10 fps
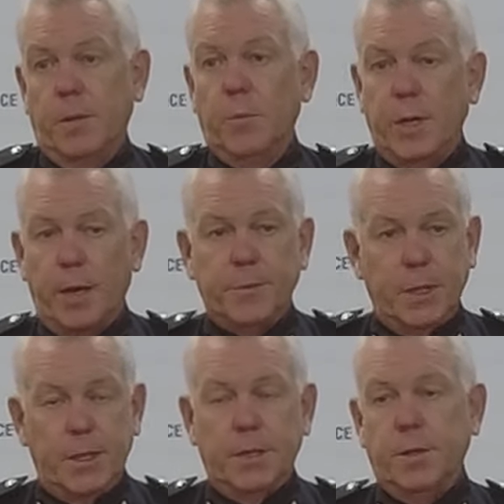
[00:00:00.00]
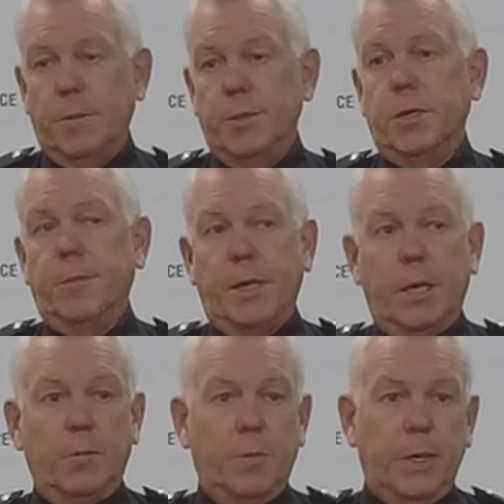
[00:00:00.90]
And we have seen that time and time
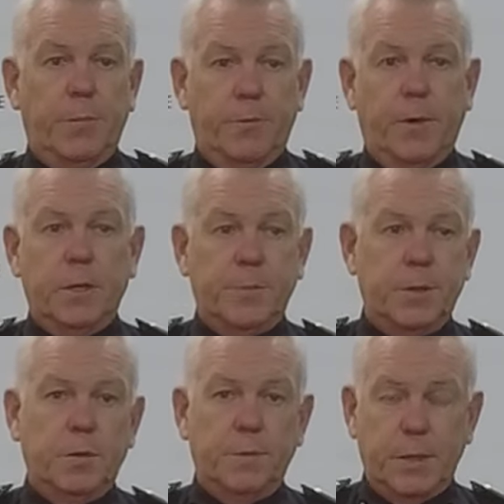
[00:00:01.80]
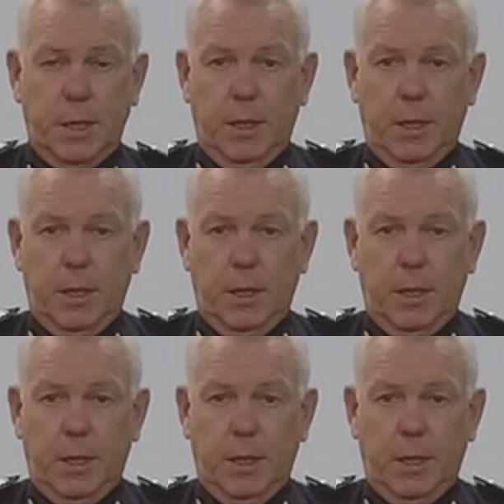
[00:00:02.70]
again where people find themselves